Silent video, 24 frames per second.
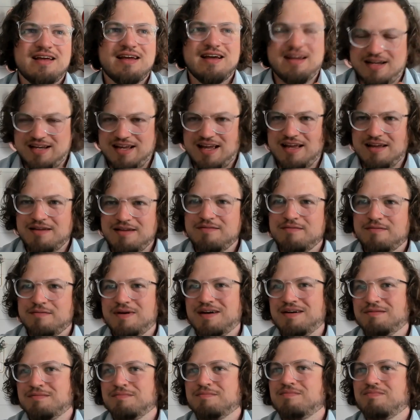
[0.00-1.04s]
okay,
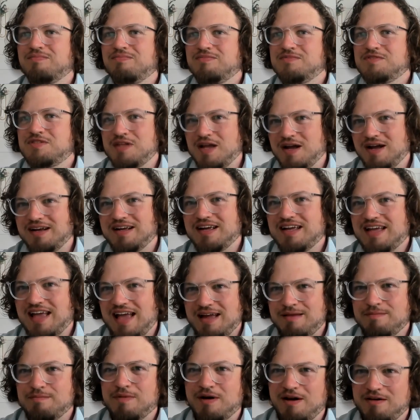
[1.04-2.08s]
well, starting
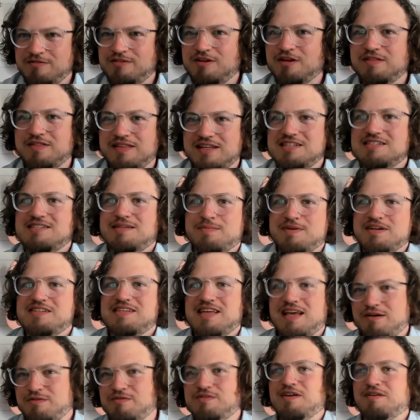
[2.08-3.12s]
again, but I've done this to
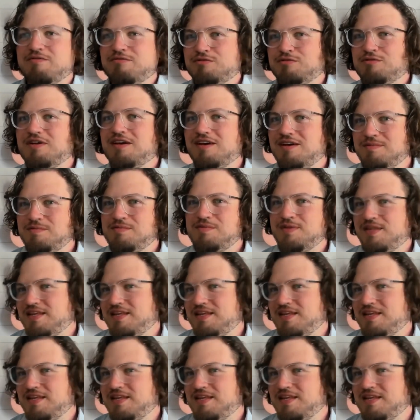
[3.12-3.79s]
myself several times.